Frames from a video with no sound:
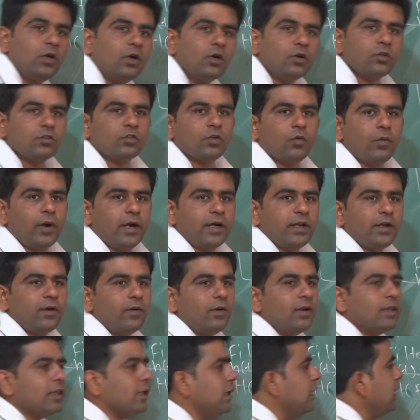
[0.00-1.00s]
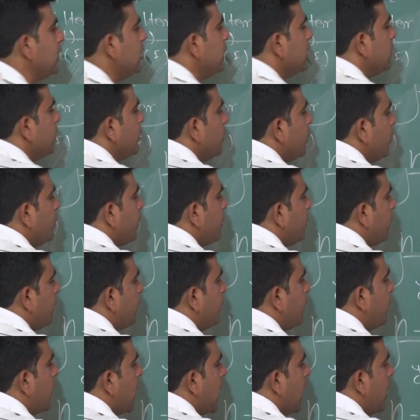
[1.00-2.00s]
So whatever the
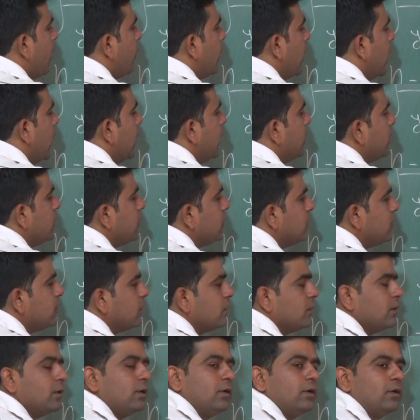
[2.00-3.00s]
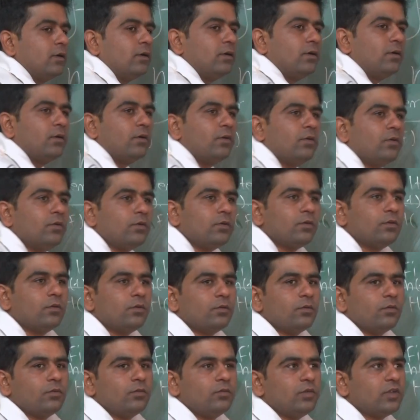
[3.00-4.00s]
power
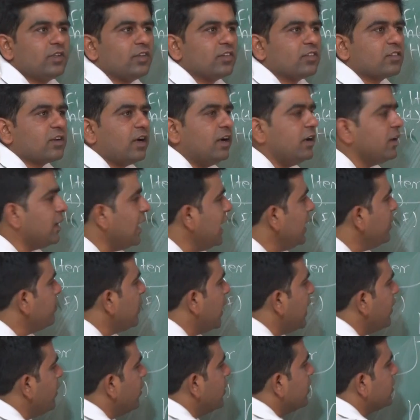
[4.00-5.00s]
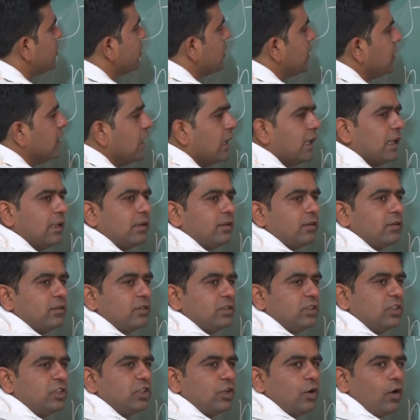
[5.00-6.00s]
which is contained by your signal
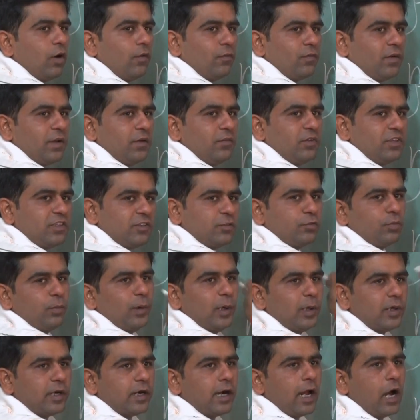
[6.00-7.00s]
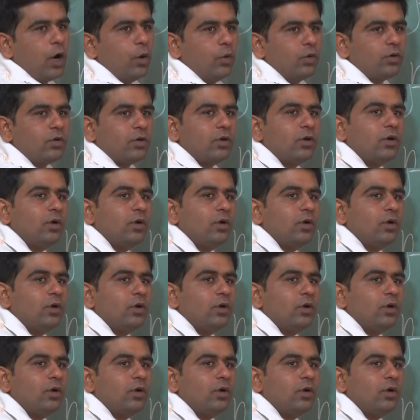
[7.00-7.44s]
g of t, which is filtered out